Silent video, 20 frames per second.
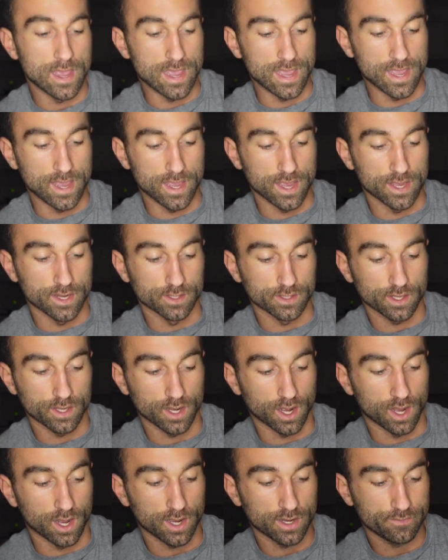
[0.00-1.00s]
and
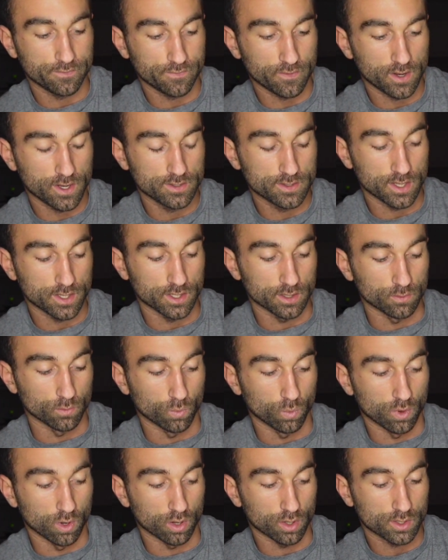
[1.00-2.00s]
I find that it
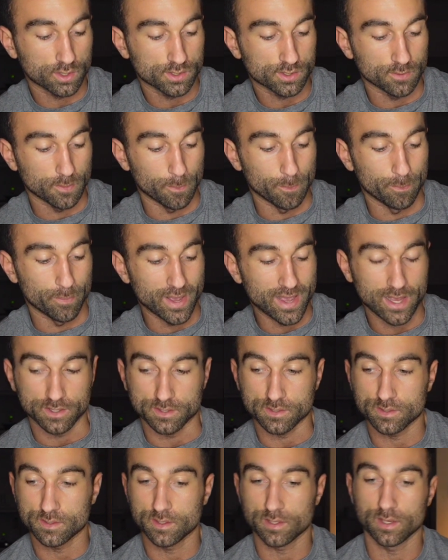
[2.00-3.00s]
works
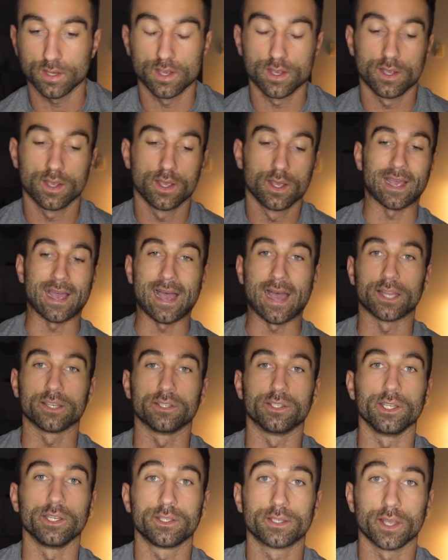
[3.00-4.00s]
best to add
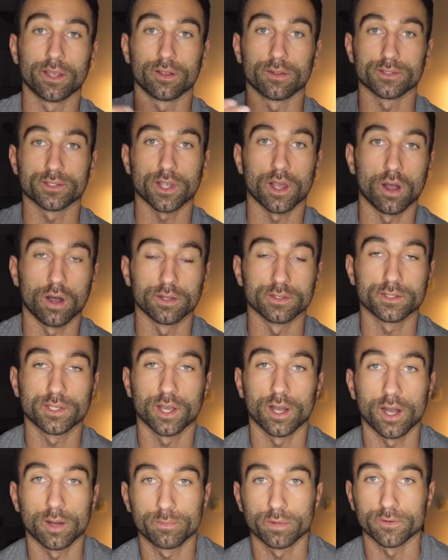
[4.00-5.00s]
details on
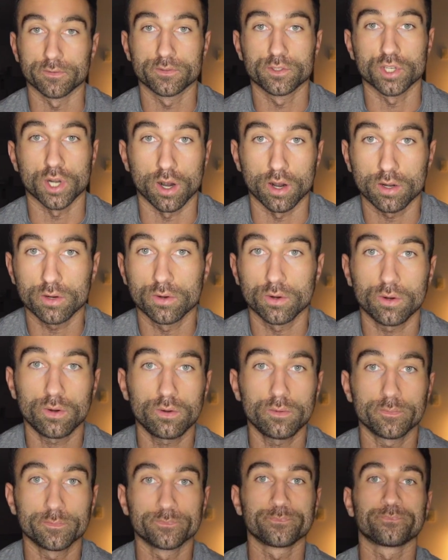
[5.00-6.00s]
top of
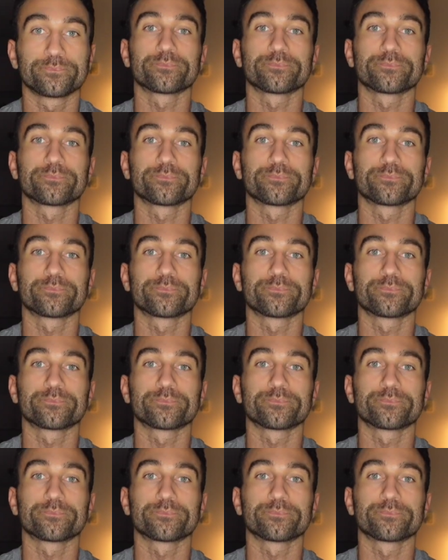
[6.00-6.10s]
charcoal.